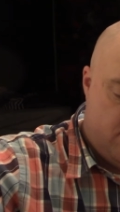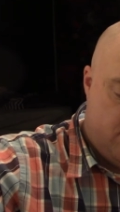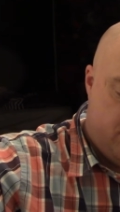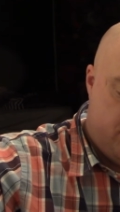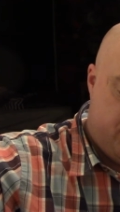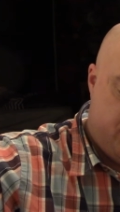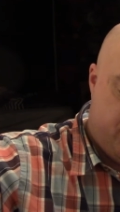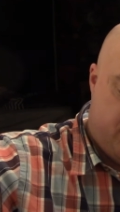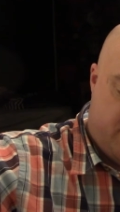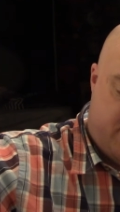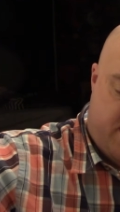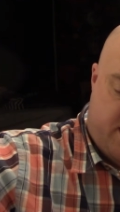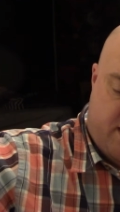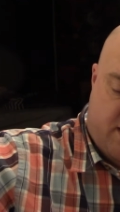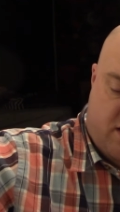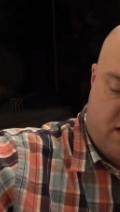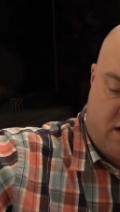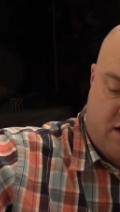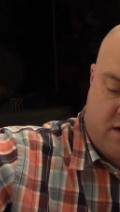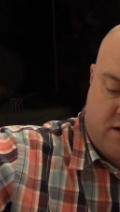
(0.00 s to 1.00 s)
Chucky
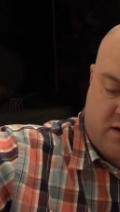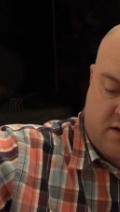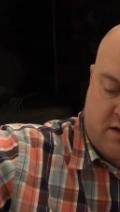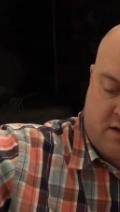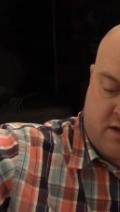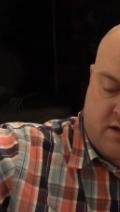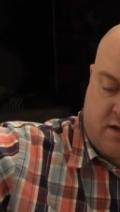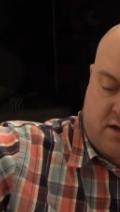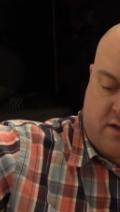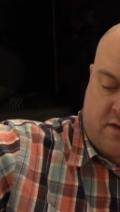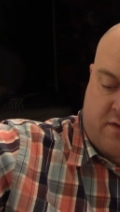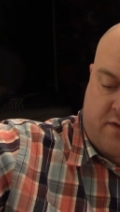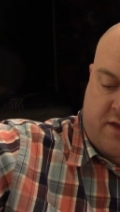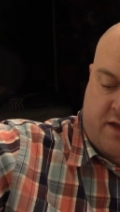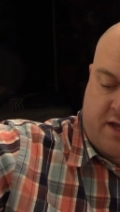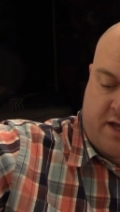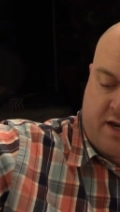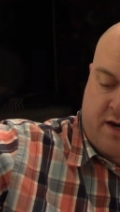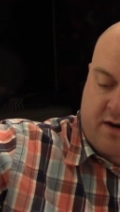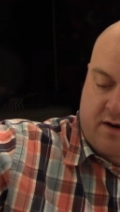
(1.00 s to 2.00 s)
doll
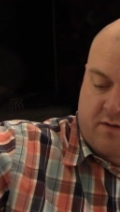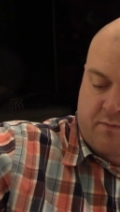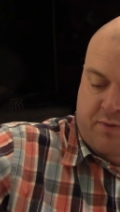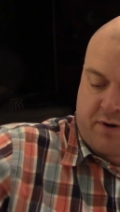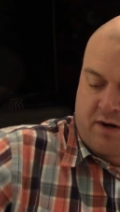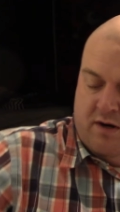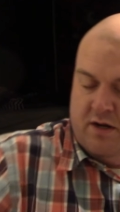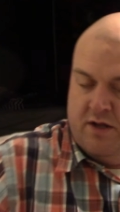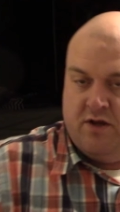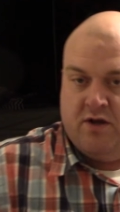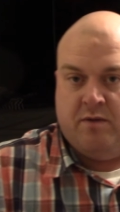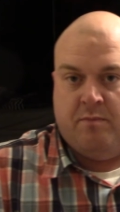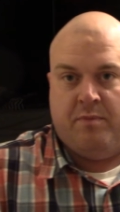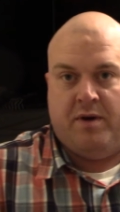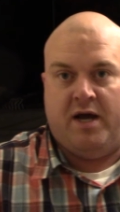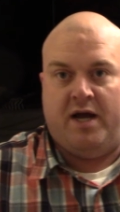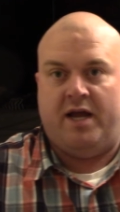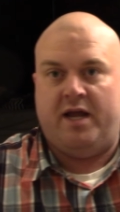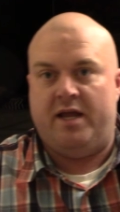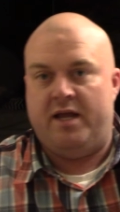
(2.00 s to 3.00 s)
that apparently you can
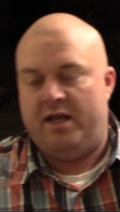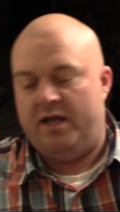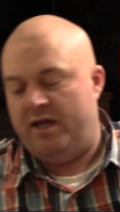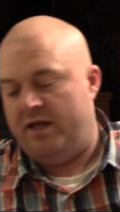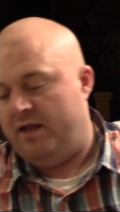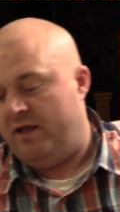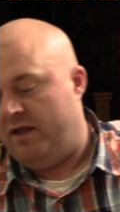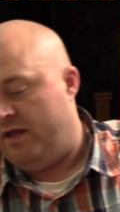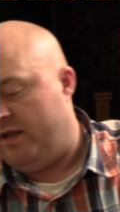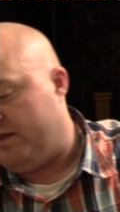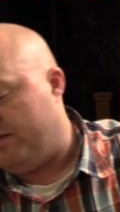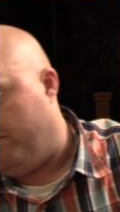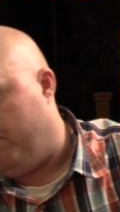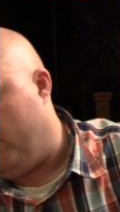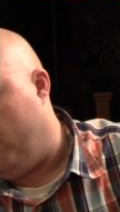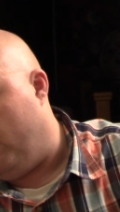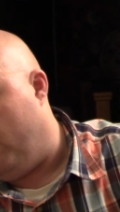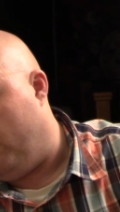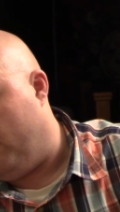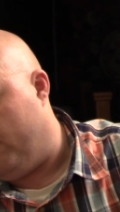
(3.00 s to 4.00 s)
buy at the
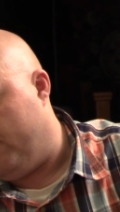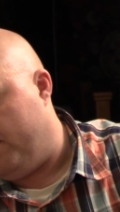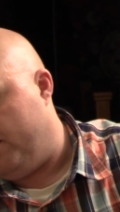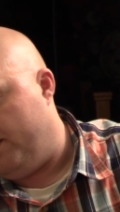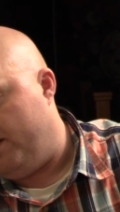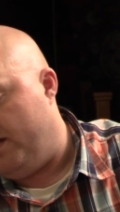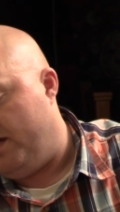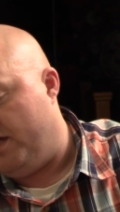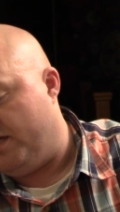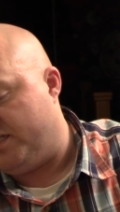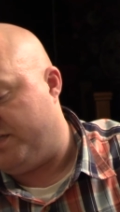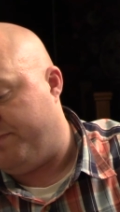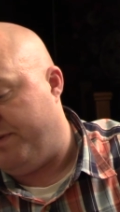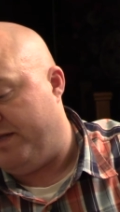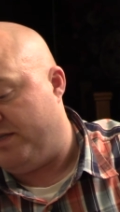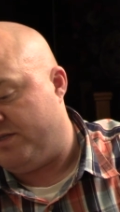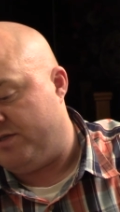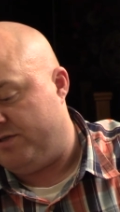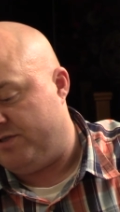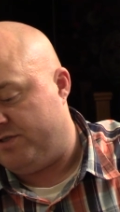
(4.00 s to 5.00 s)
mall or in
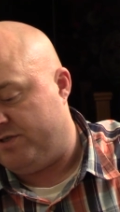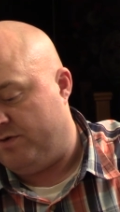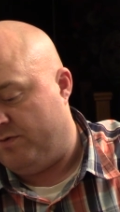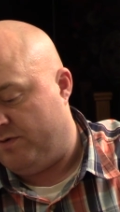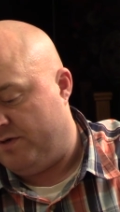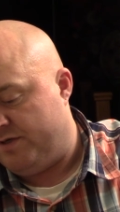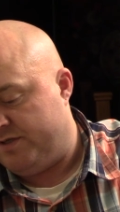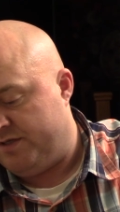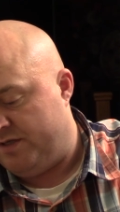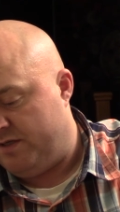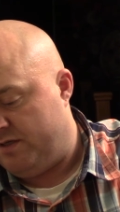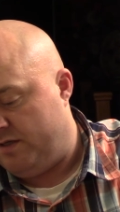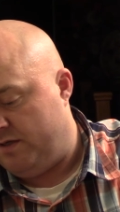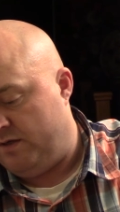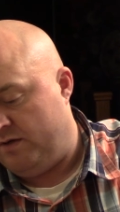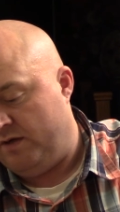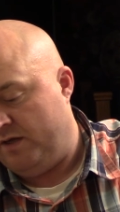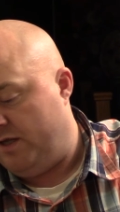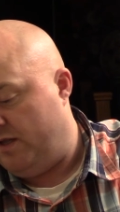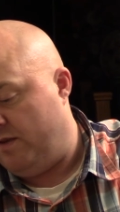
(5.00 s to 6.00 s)
Spencer stores,
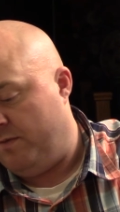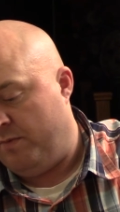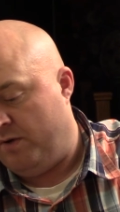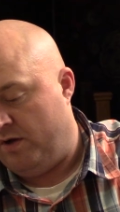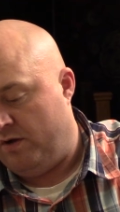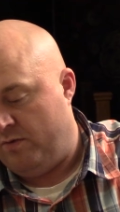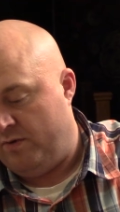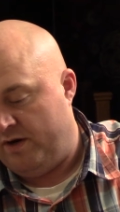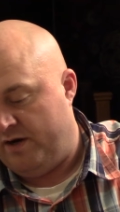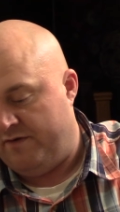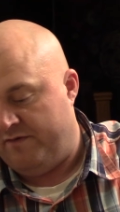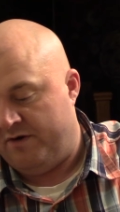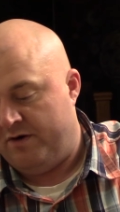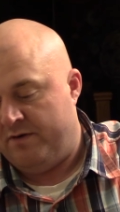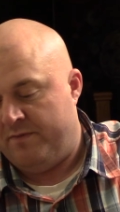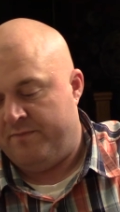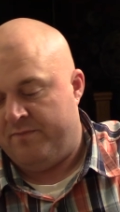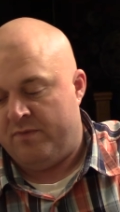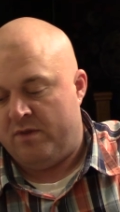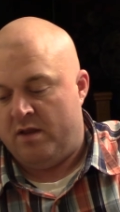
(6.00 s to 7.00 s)
or in the mall, whatever.
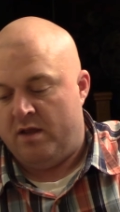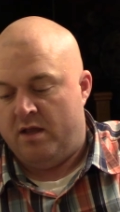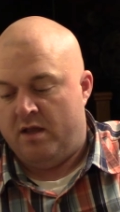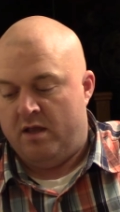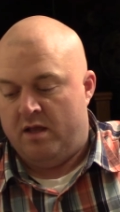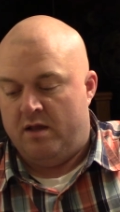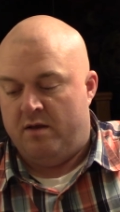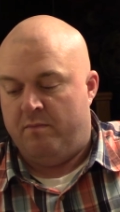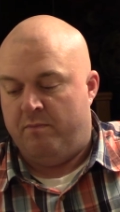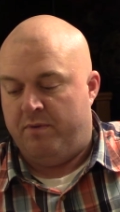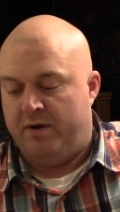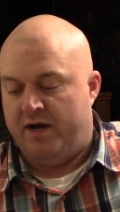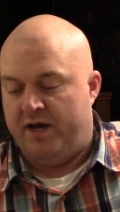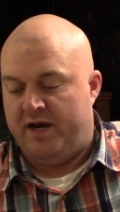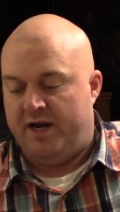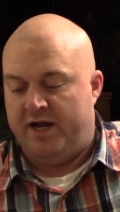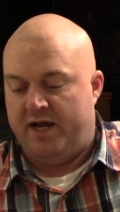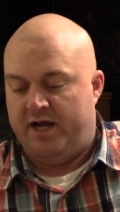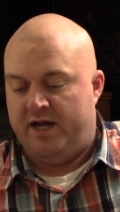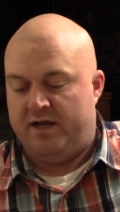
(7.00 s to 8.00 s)

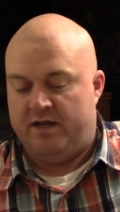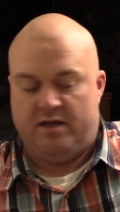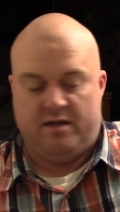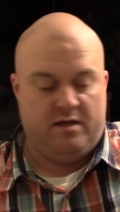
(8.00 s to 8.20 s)
But